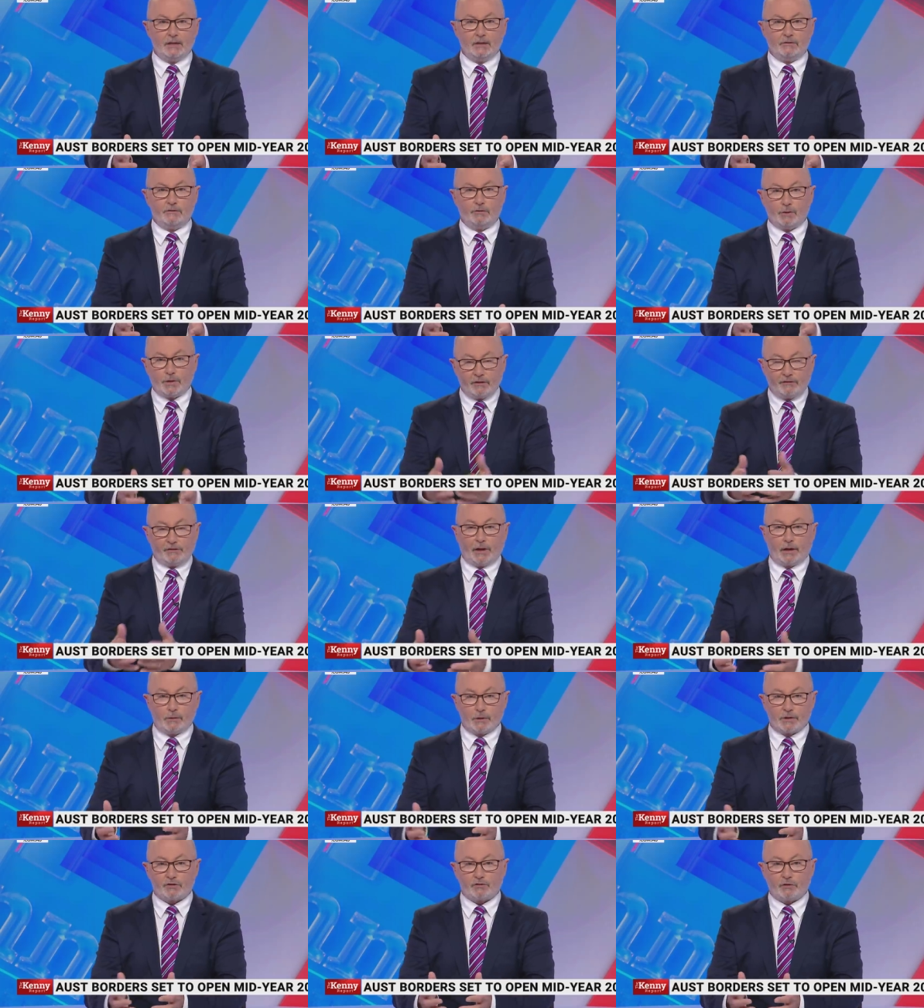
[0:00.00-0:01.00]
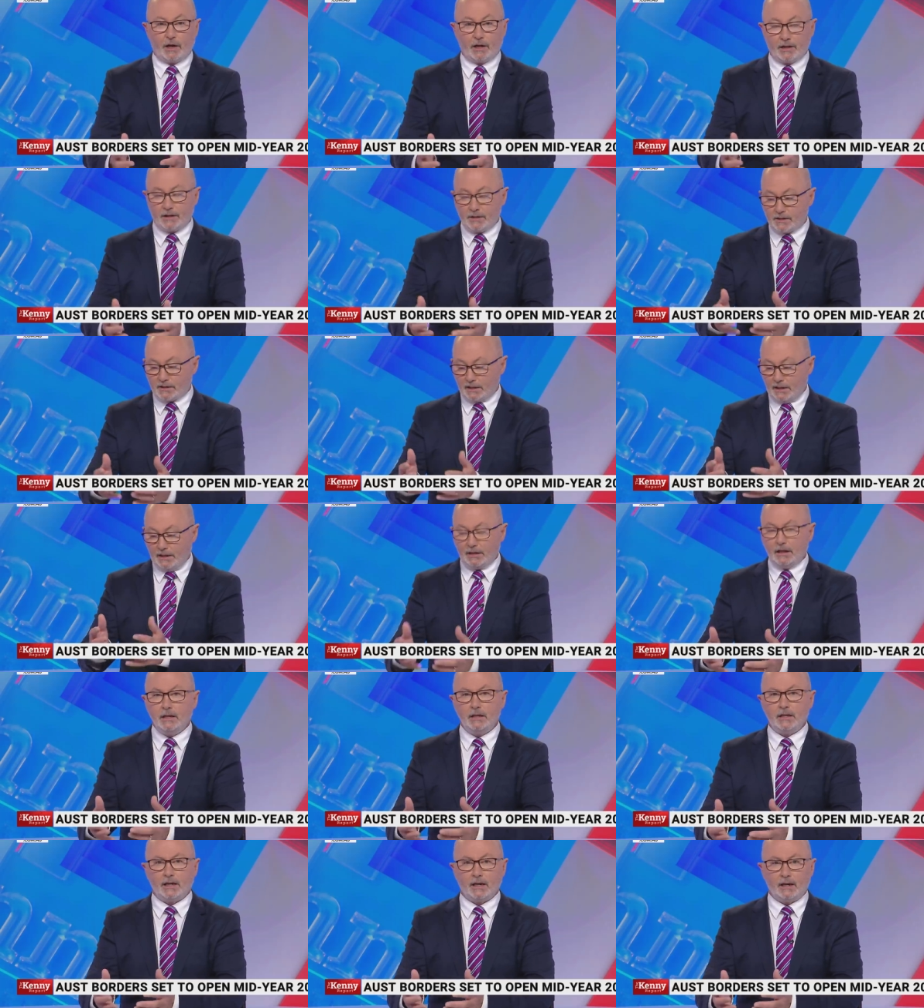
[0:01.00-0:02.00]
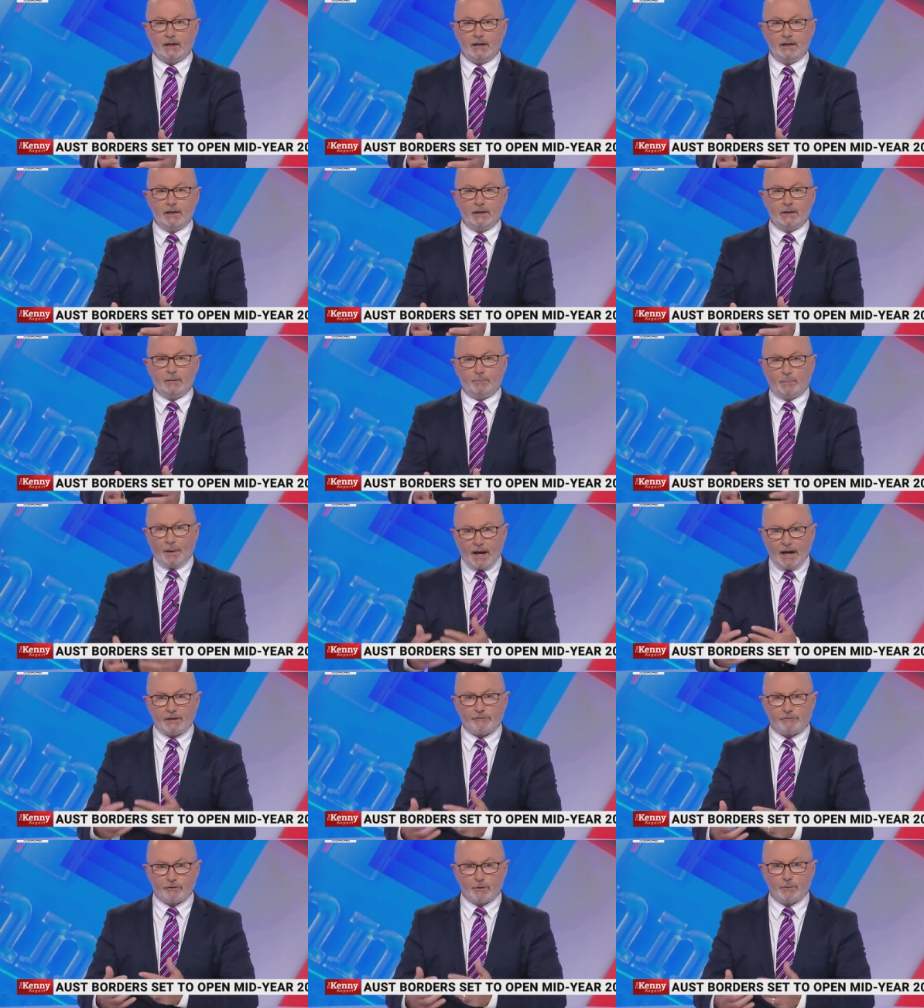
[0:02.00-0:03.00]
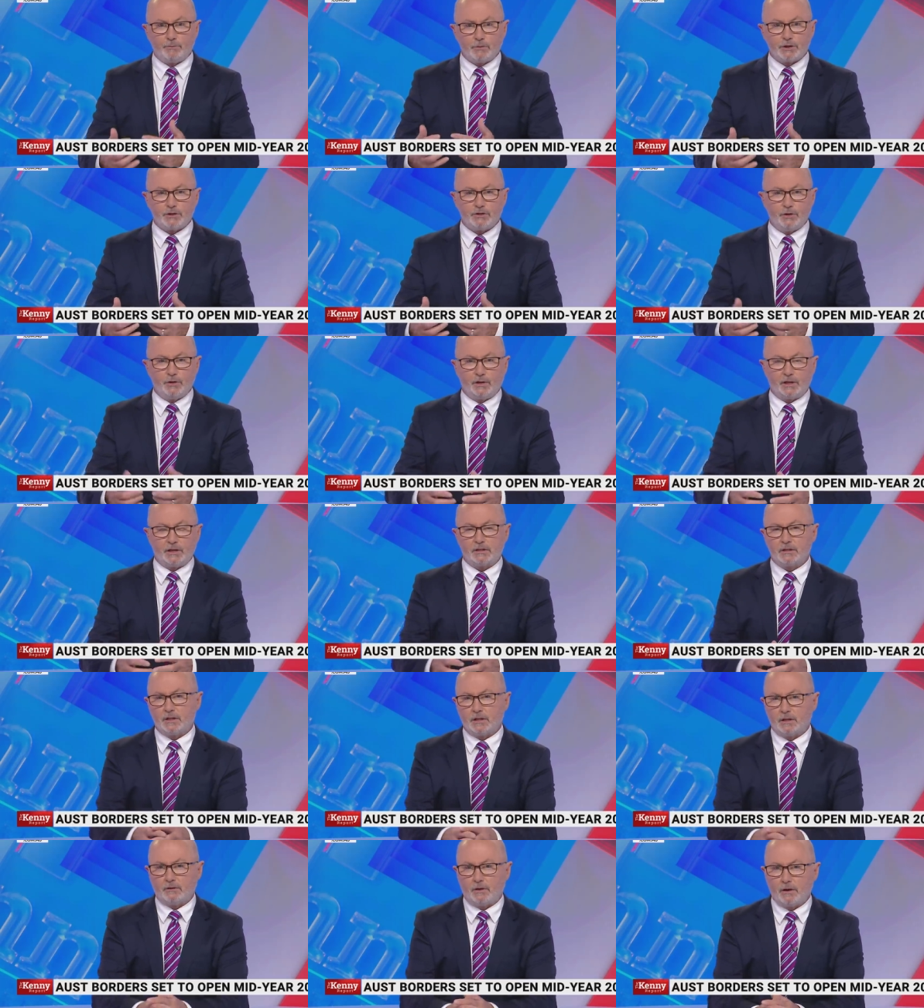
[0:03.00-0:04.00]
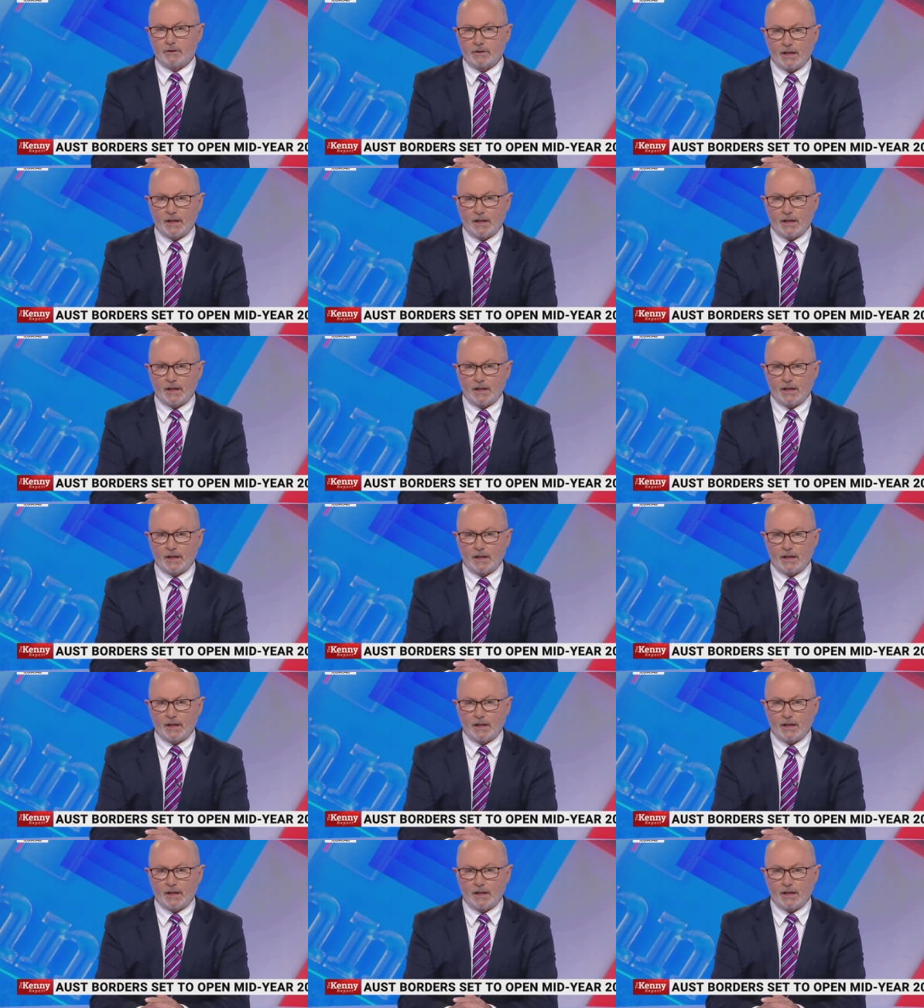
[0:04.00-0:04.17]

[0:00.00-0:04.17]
for their fellow Australians in India, barred from returning to their own